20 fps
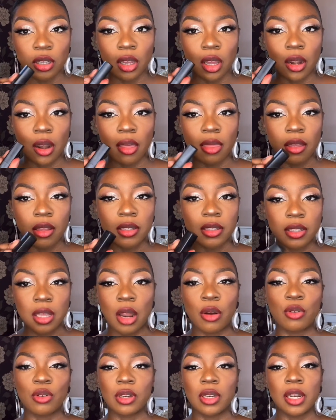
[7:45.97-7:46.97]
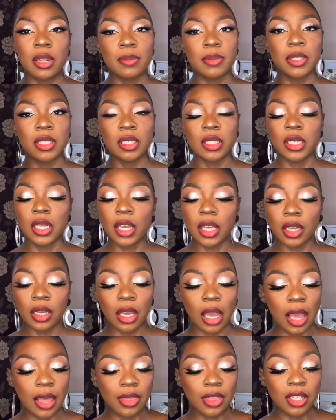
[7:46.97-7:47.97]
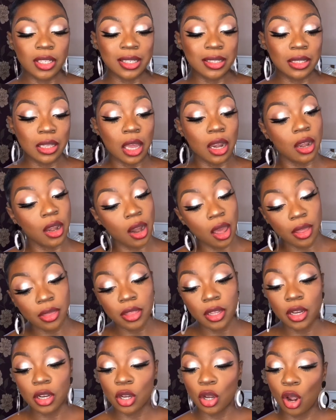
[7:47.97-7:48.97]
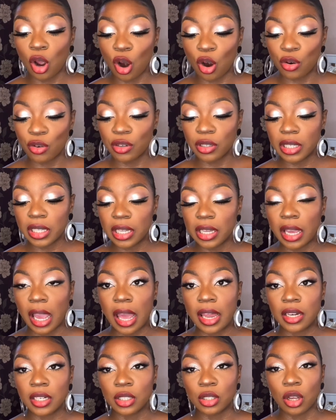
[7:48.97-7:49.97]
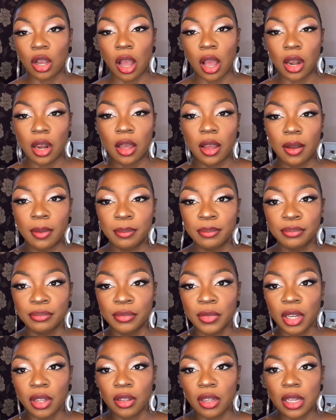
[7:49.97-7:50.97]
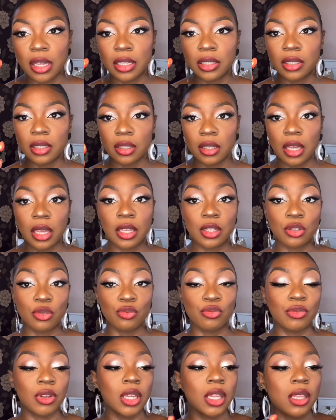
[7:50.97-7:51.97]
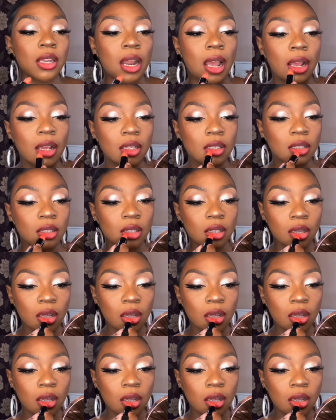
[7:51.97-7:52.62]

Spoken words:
another Zaron lipstick, and this is another corally kind of color. It is really nice.